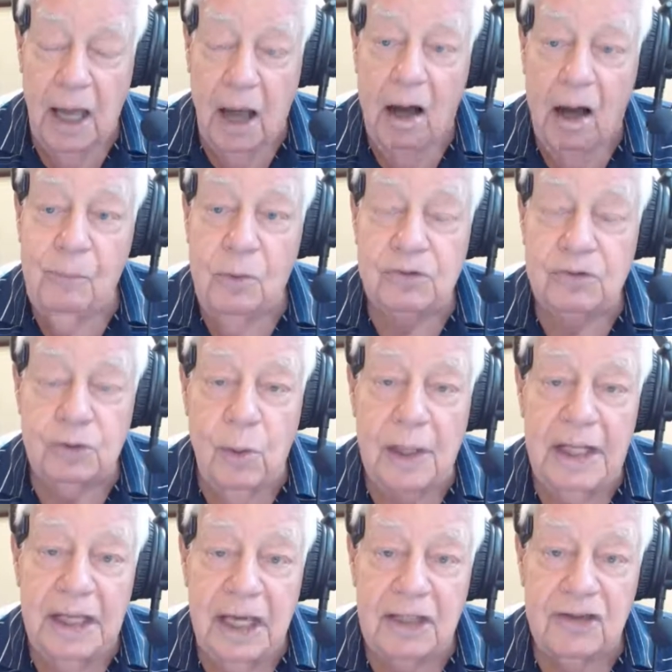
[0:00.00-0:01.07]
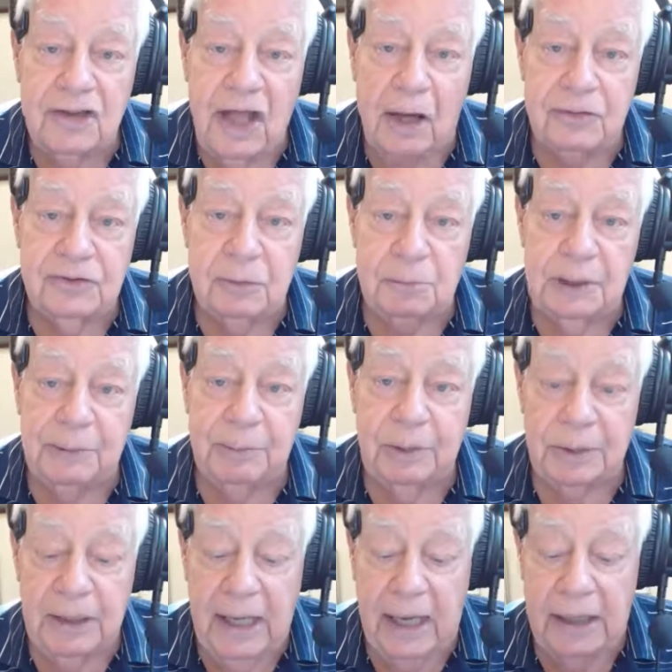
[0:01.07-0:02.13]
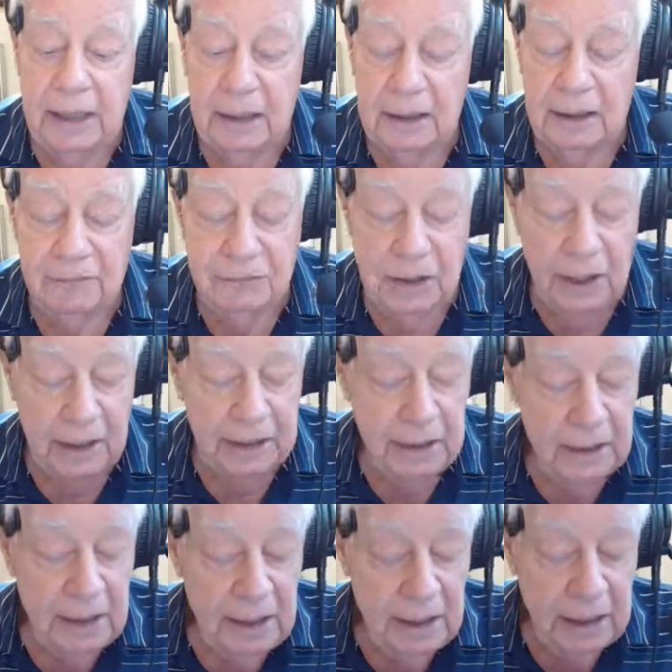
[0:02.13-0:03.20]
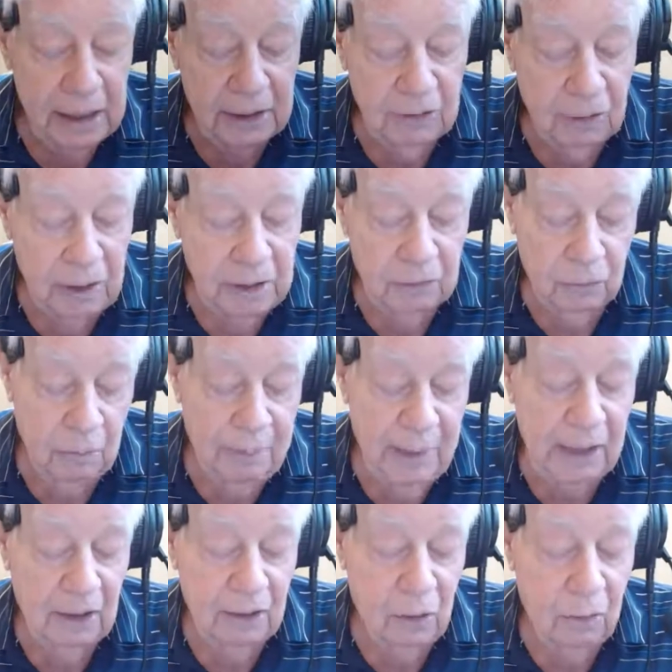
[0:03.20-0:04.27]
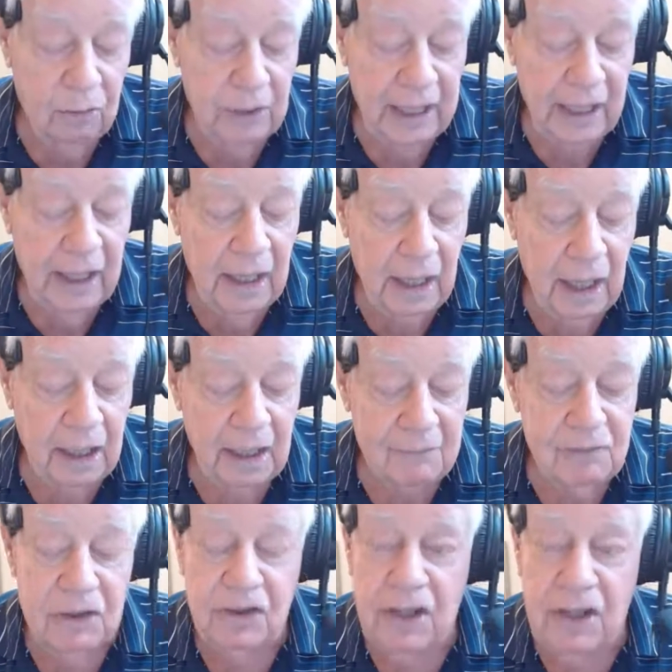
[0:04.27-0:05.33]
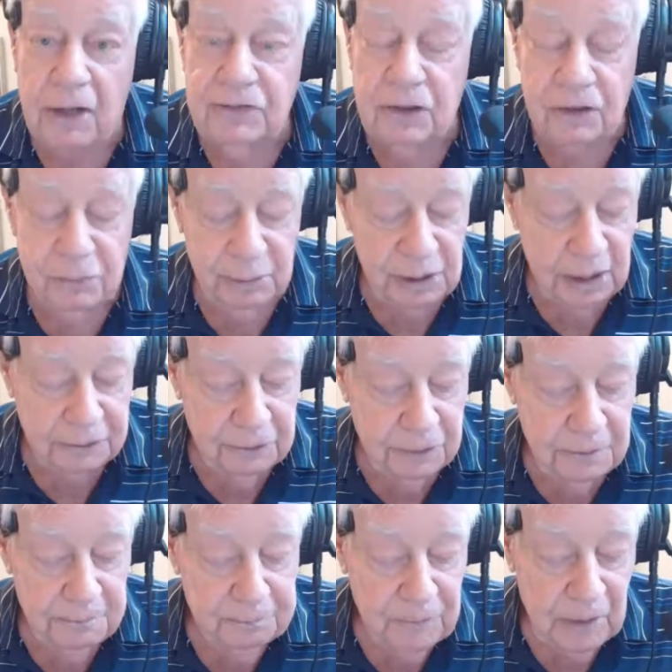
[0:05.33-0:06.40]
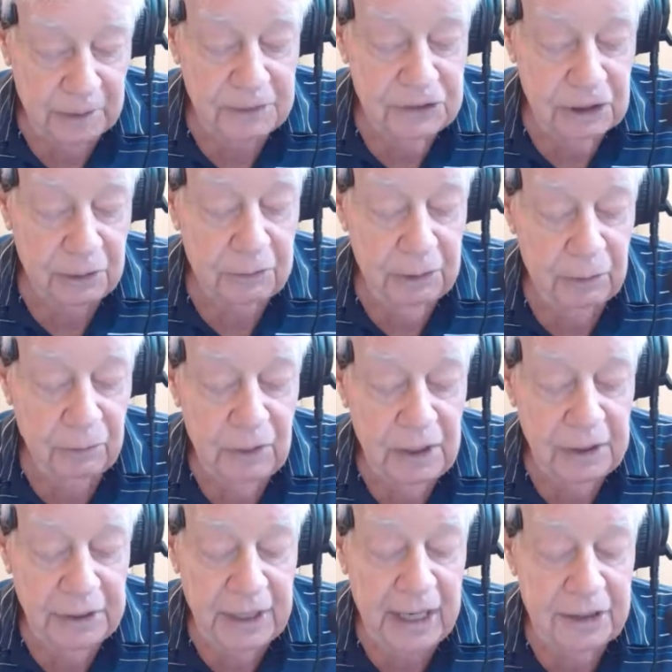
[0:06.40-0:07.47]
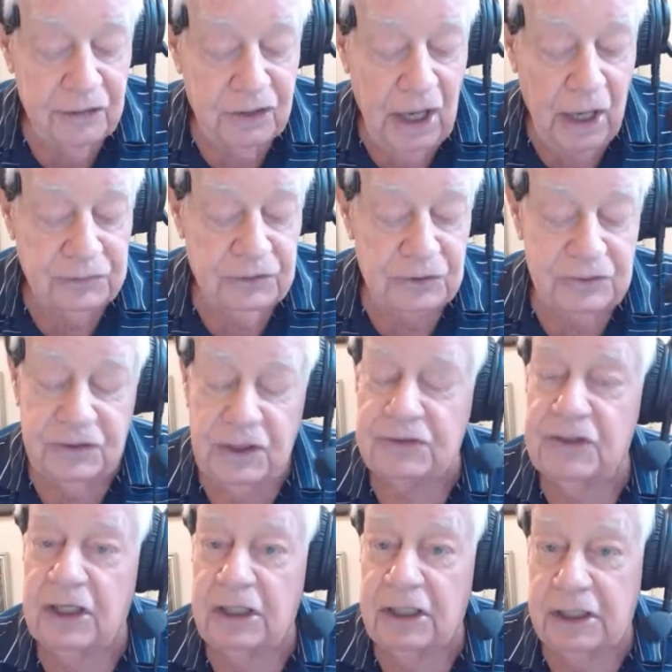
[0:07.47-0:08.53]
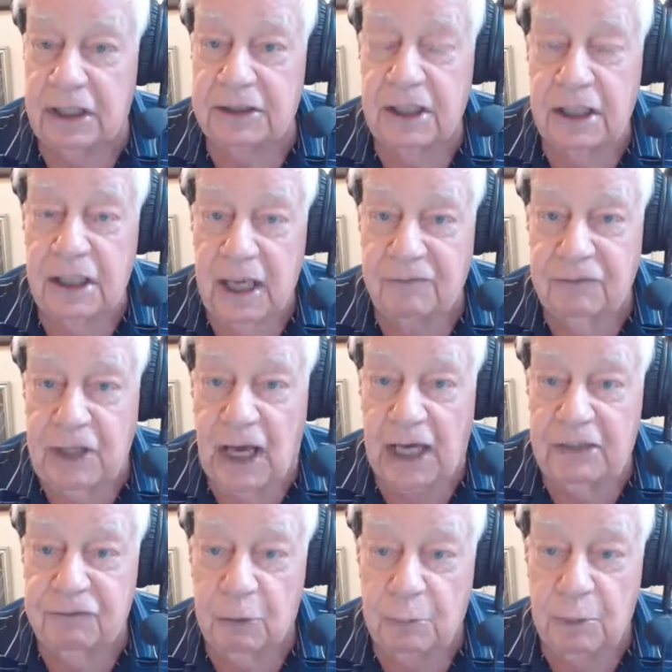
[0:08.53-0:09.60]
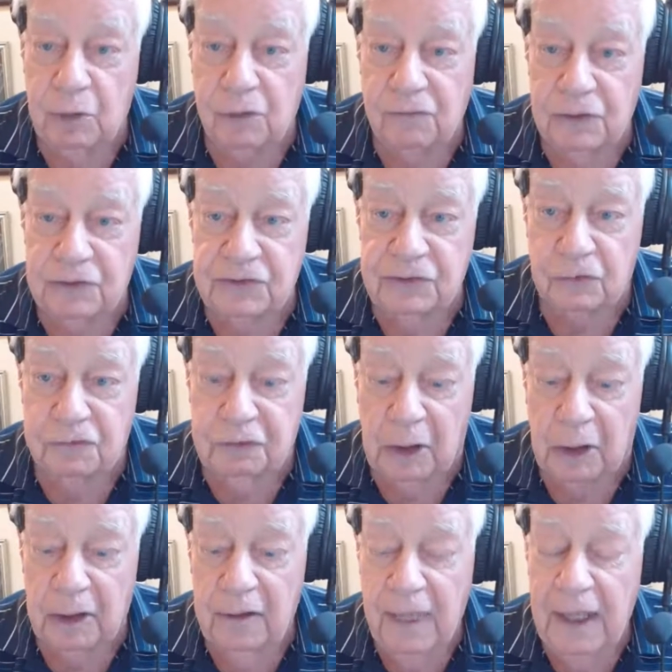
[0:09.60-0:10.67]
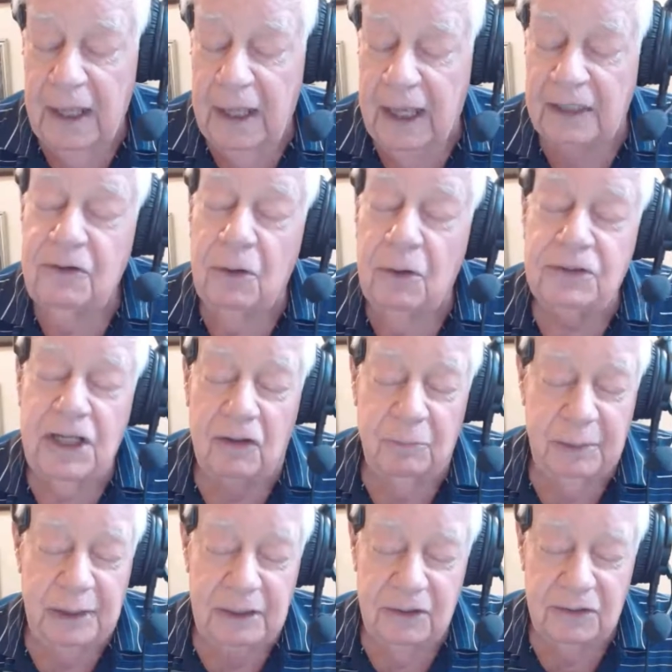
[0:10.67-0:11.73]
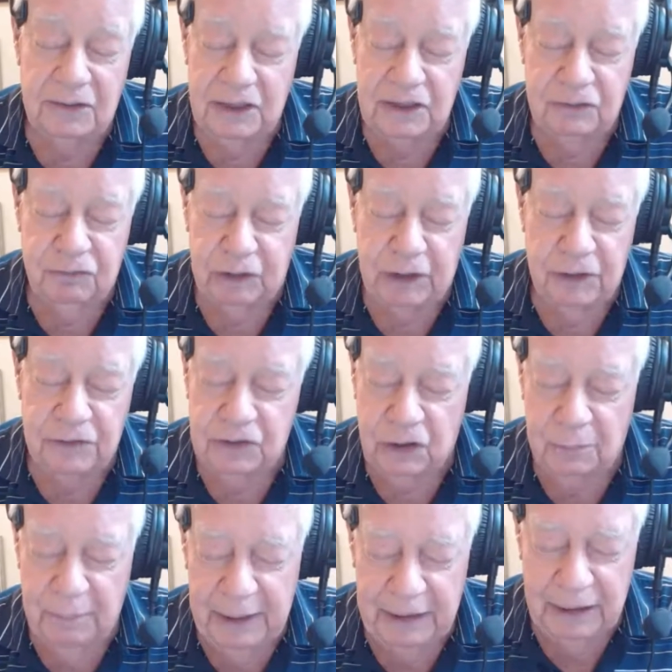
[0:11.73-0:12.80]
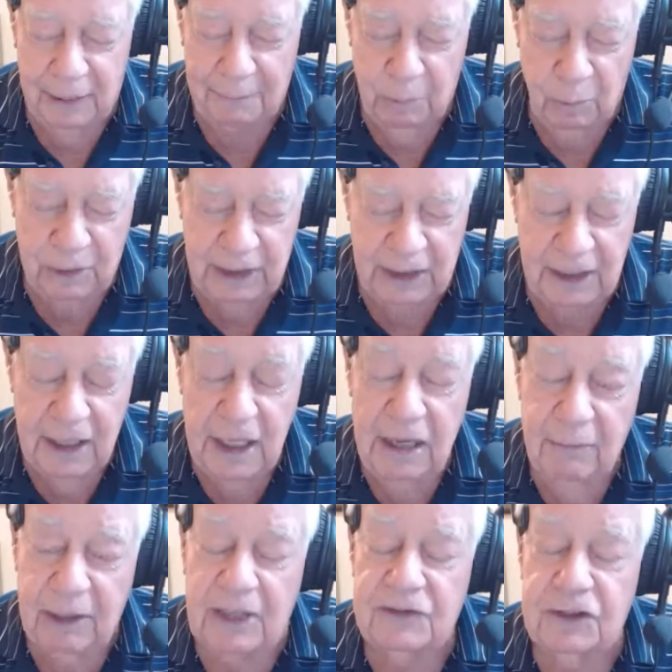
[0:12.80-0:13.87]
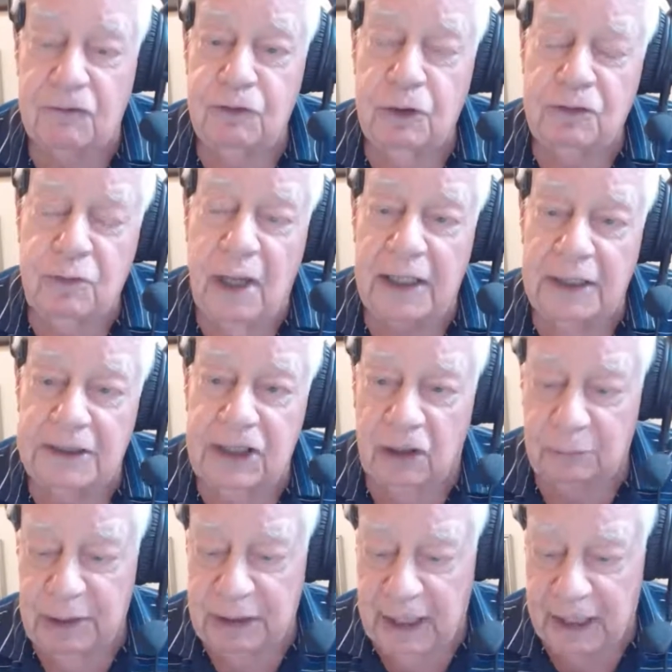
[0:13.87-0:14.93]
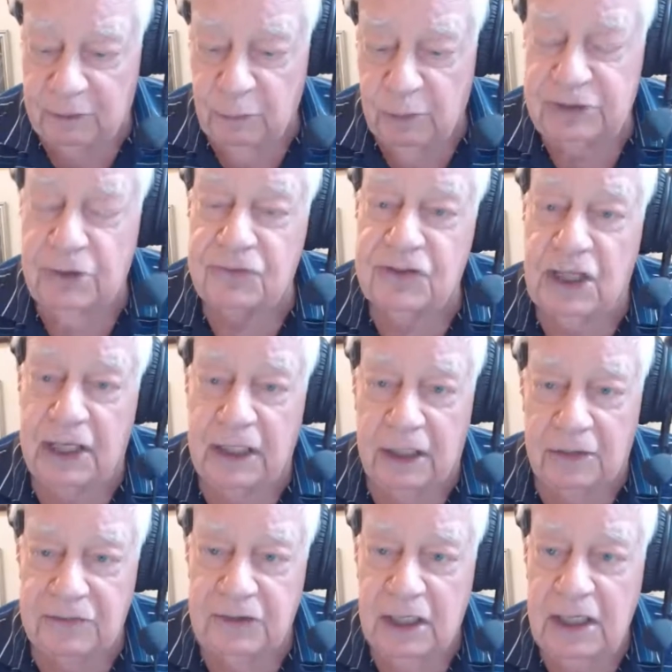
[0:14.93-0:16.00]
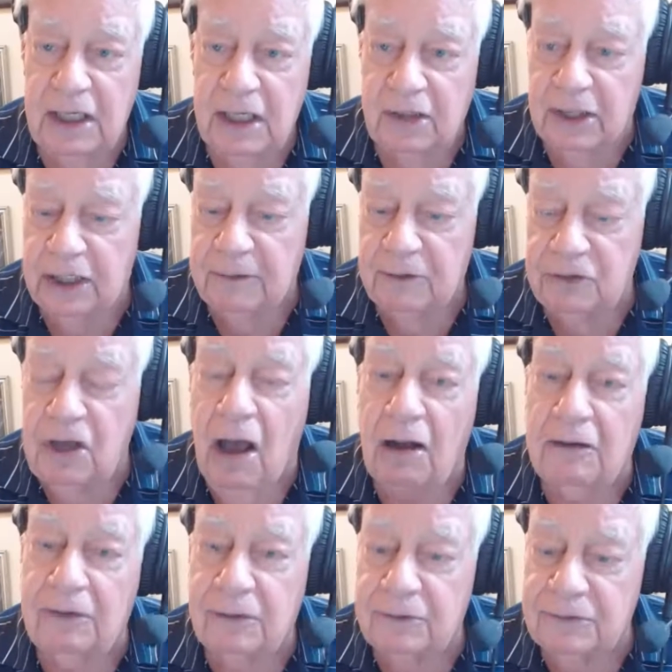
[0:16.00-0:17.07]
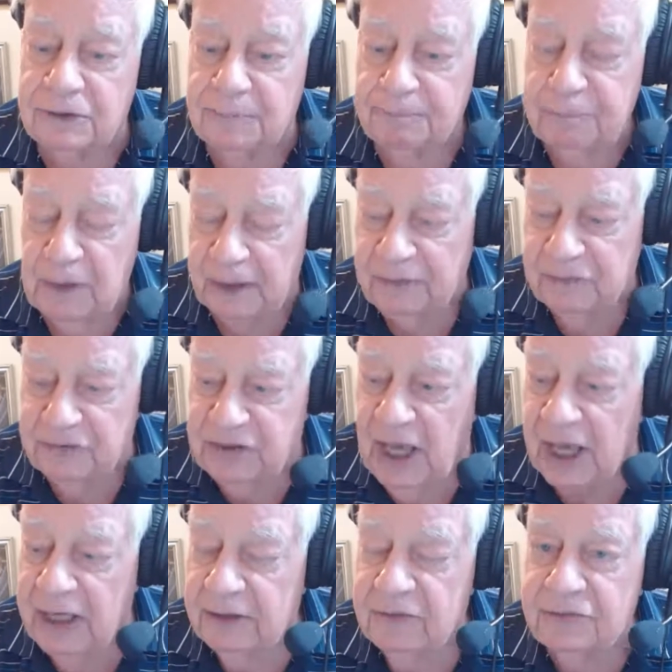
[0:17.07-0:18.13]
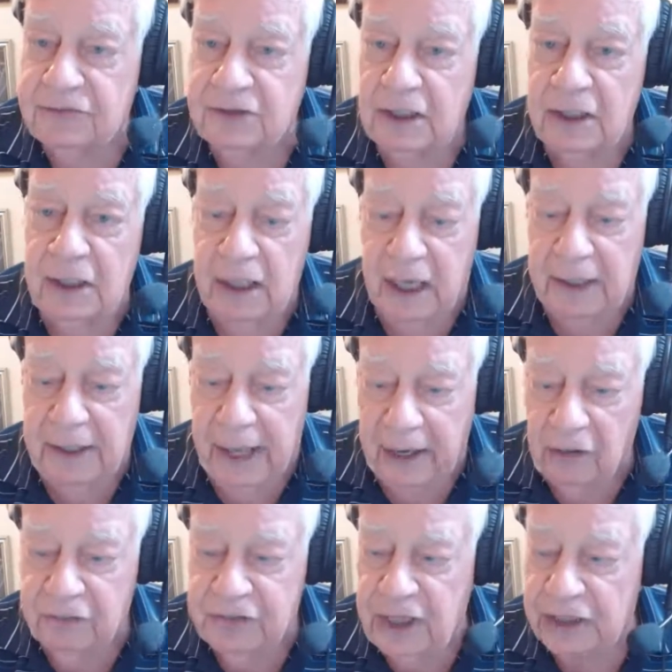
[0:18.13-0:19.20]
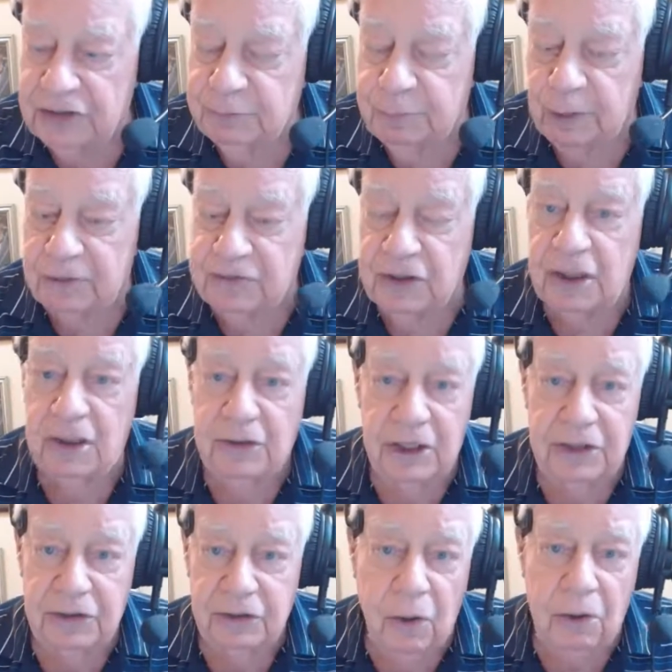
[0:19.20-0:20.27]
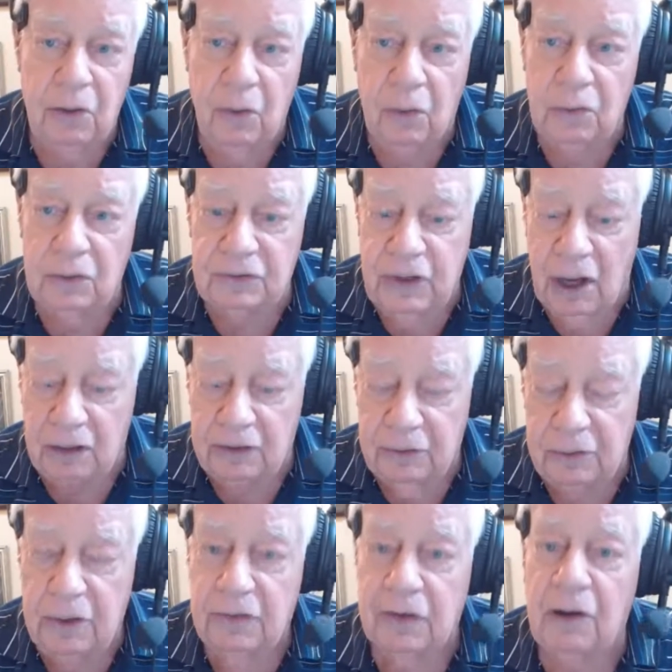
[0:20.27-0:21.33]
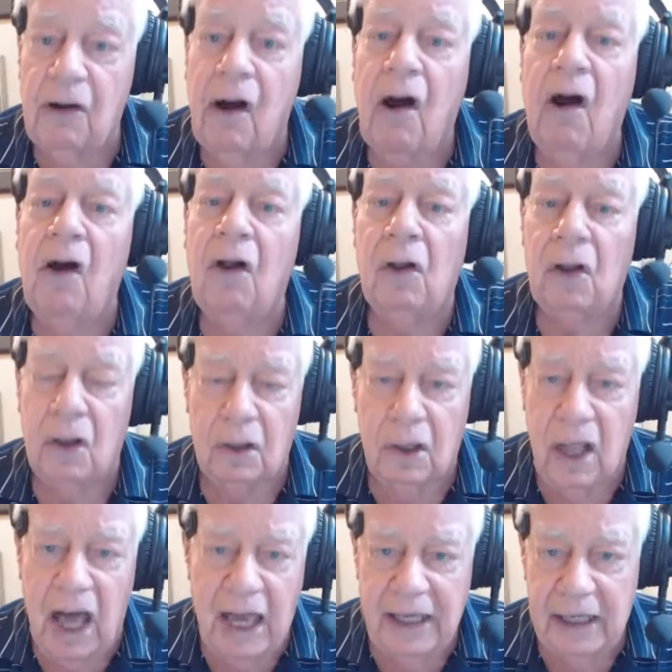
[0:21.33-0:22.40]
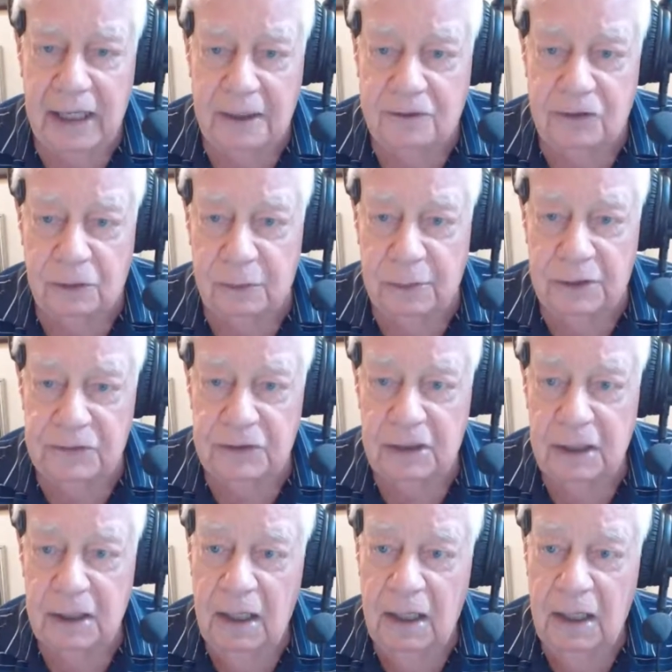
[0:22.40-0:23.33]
Almost 28,000 people in Canada have died. In Quebec alone, 11,300. Ontario, 9,688 have died from COVID so far. And don't tell me that these figures are made up, okay? Because if you're trying to tell me that, what you're saying is that doctors and scientists and health experts, that your local doctor, they're all lying to us.